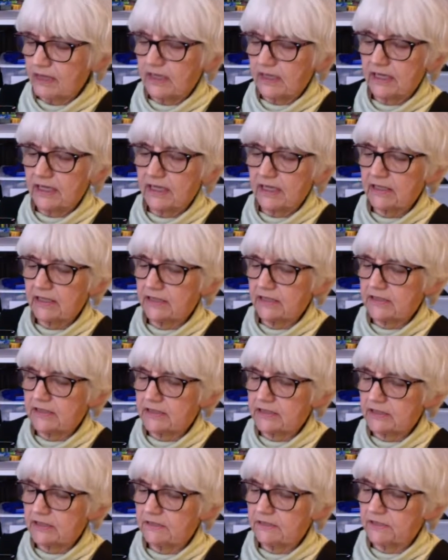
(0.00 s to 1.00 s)
tag that
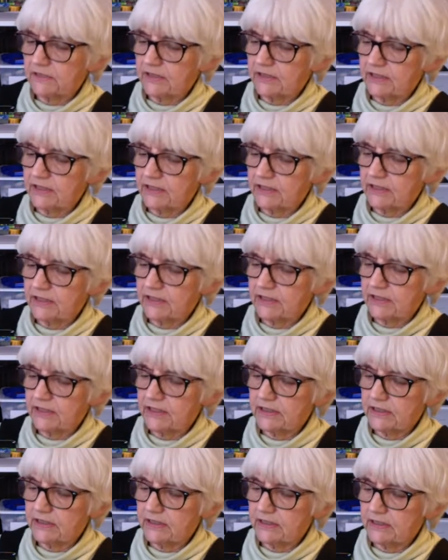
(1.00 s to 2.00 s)
says
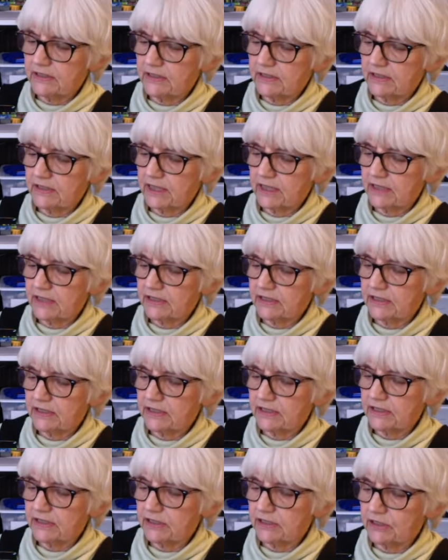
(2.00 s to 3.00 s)
vintage
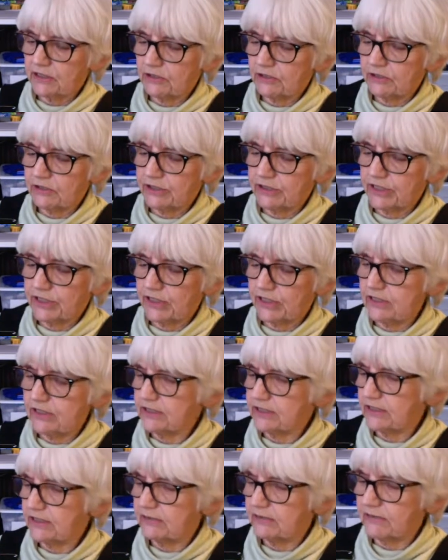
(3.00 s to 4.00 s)
Tadashi Shoji,
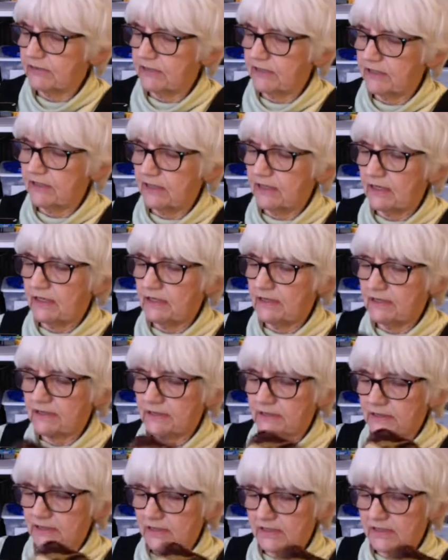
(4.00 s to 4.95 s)
$70.